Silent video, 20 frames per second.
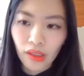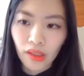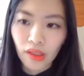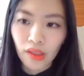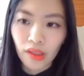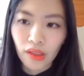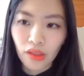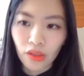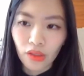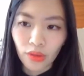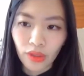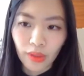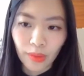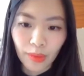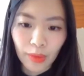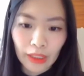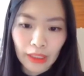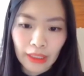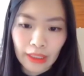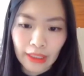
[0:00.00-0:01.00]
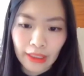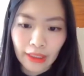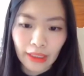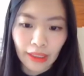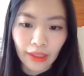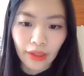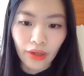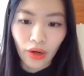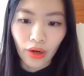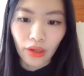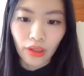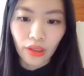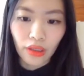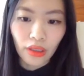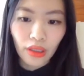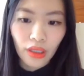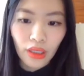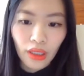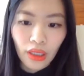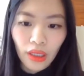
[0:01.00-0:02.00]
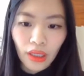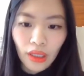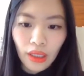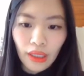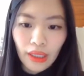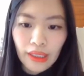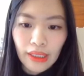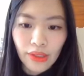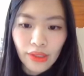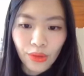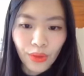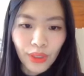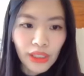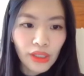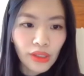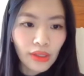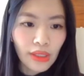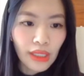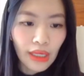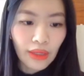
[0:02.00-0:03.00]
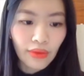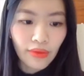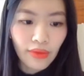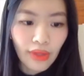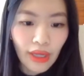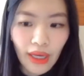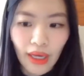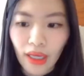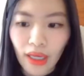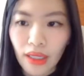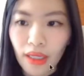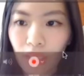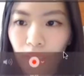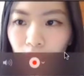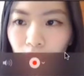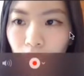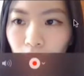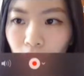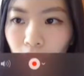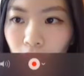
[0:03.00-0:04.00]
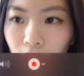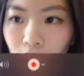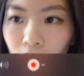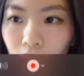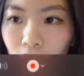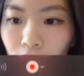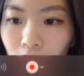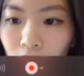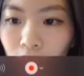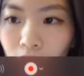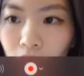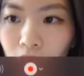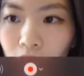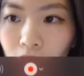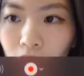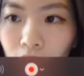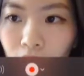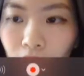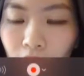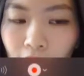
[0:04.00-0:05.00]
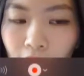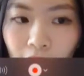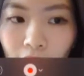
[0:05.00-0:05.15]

you would typically click on. Okay, so once you're done with that, you can